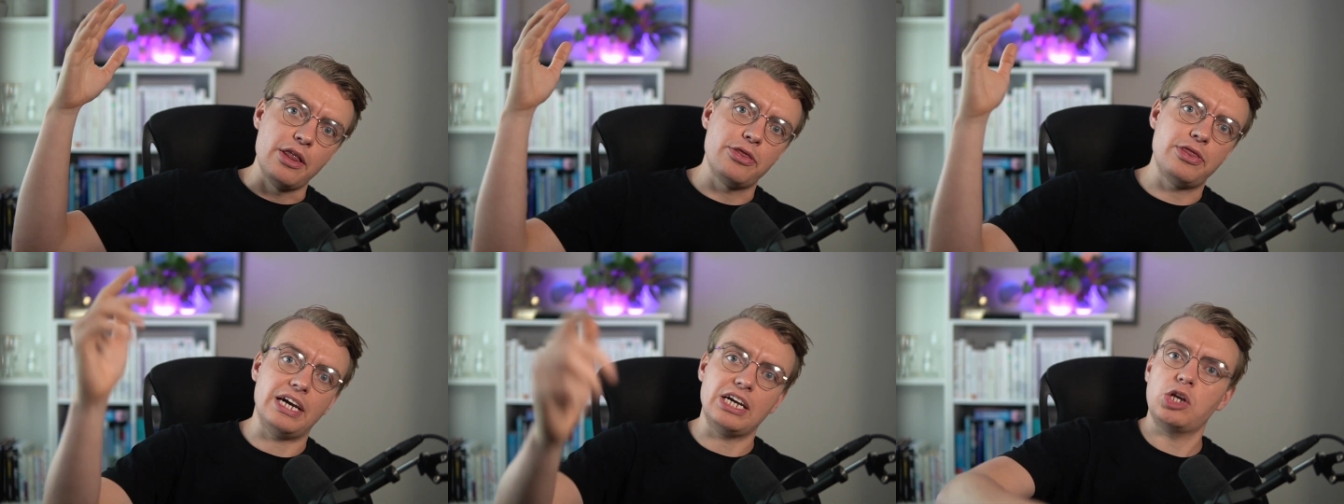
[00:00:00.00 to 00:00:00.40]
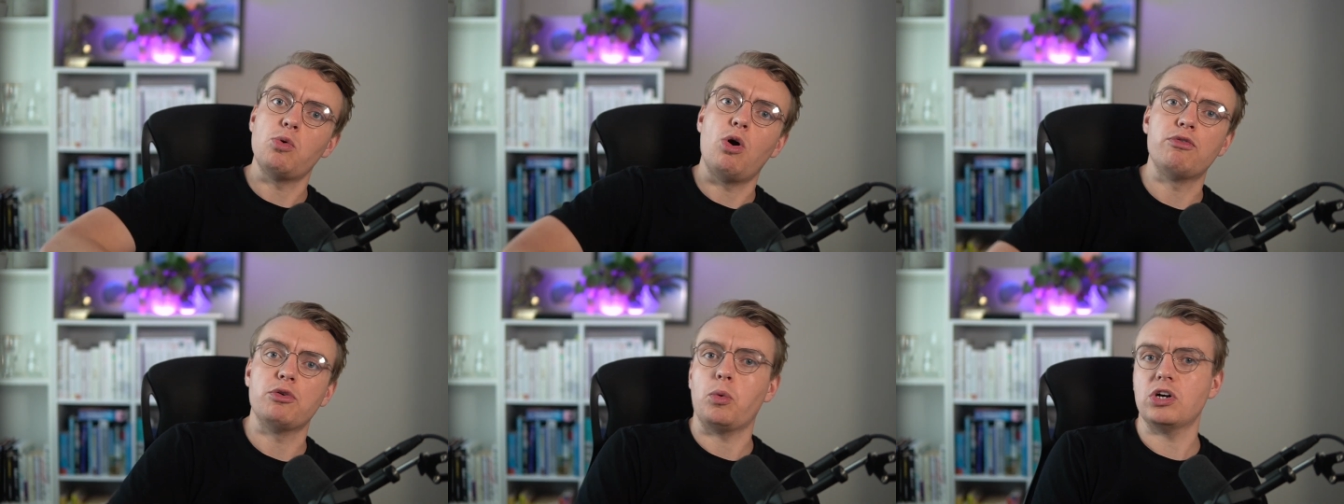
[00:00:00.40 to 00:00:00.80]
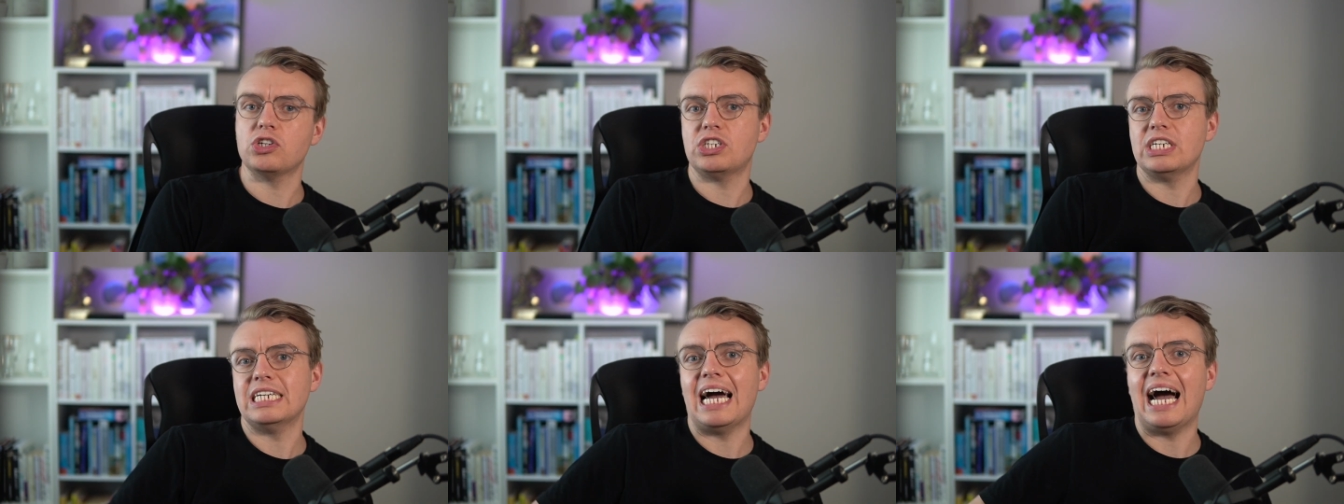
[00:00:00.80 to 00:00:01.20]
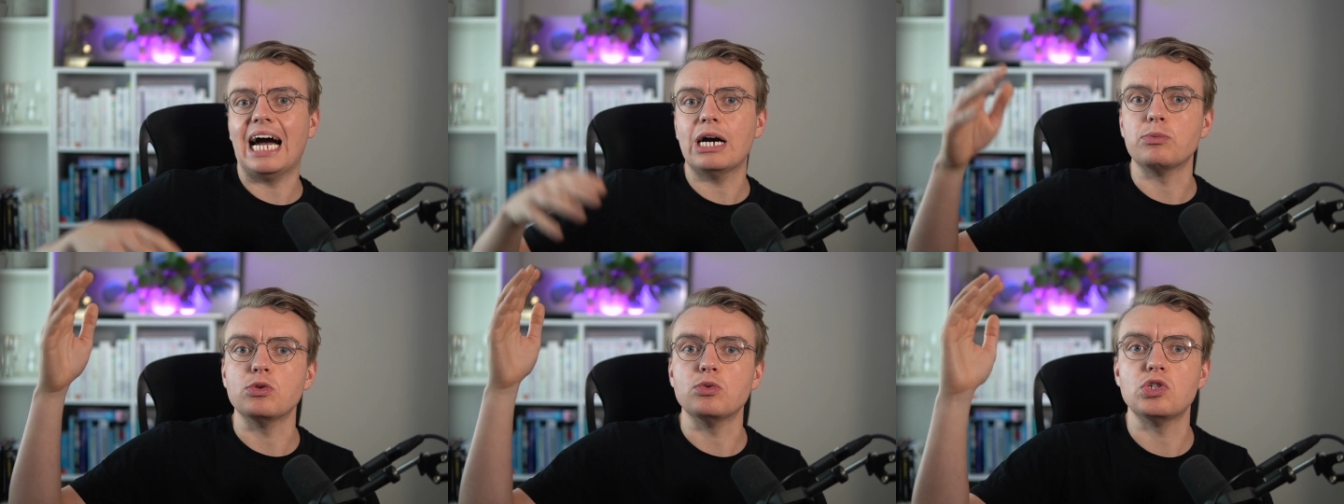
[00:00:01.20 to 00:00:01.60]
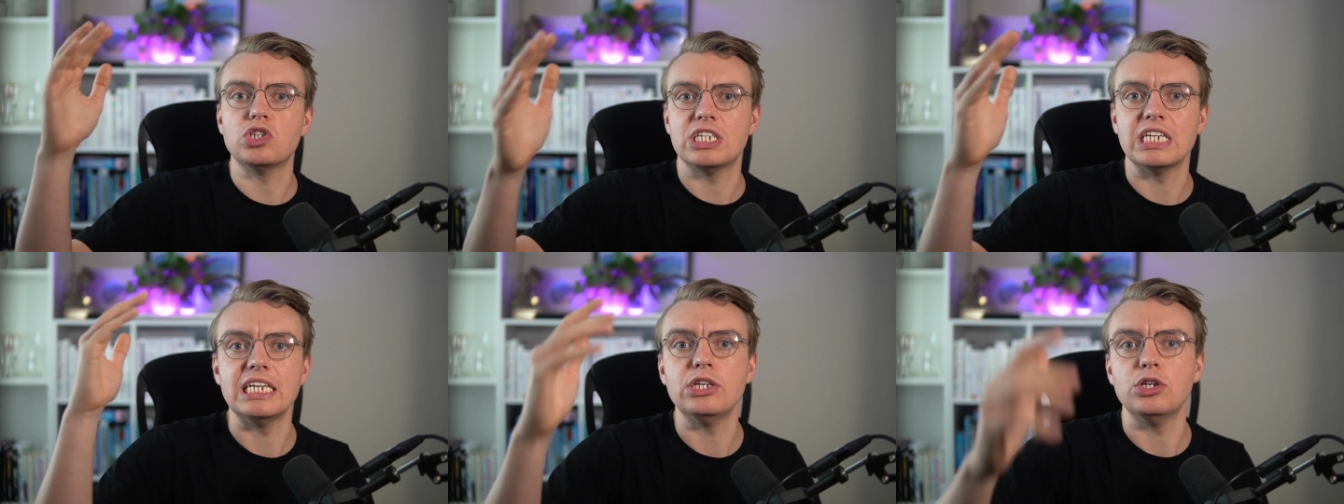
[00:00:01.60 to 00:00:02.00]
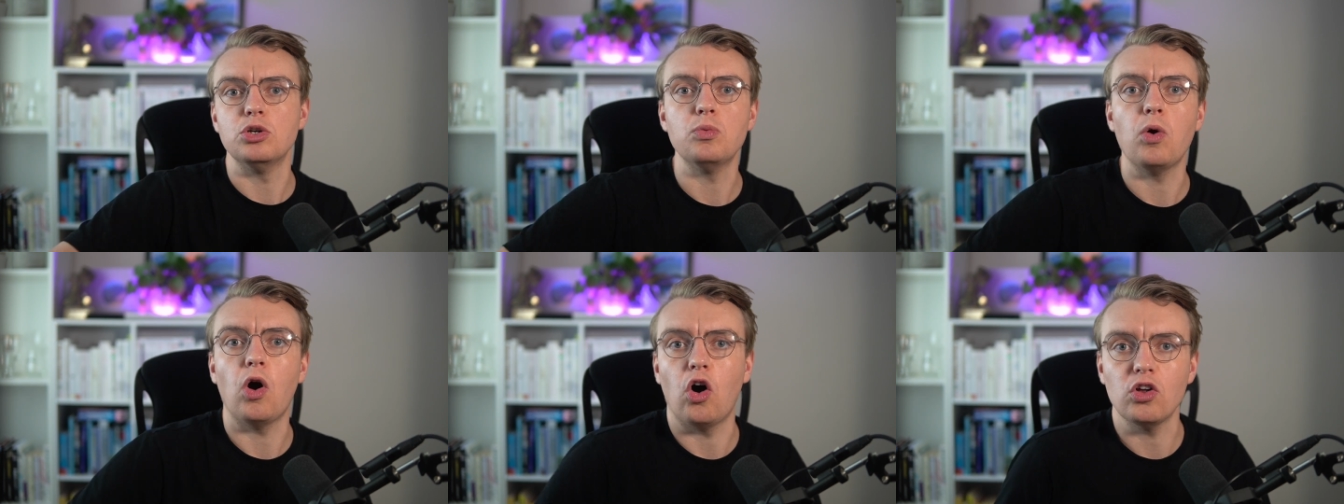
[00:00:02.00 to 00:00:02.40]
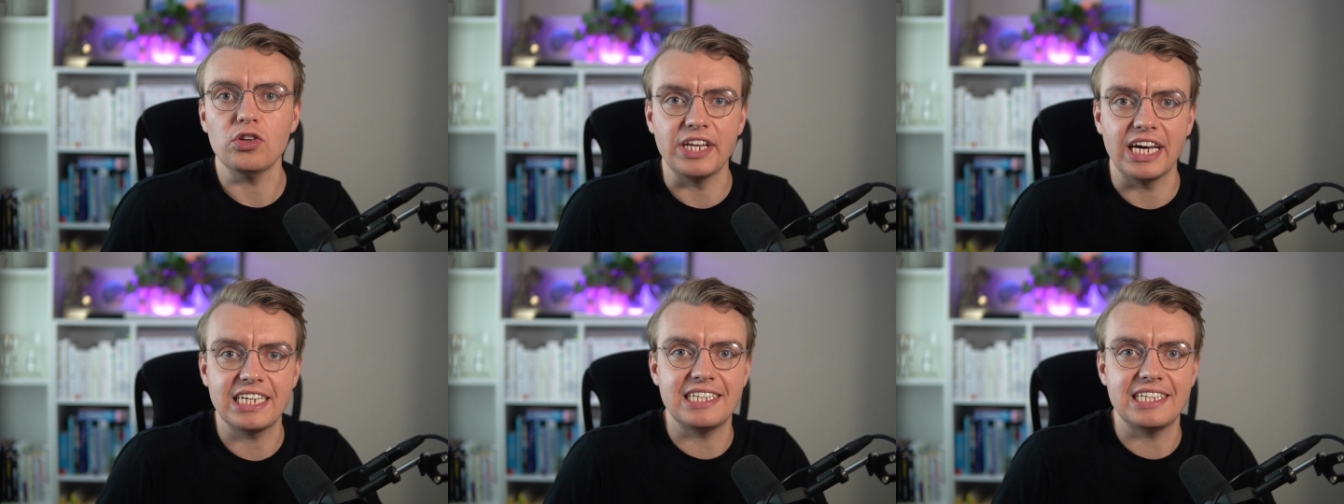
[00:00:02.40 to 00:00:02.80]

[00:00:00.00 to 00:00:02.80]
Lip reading: Thank you all for watching. I will see you all next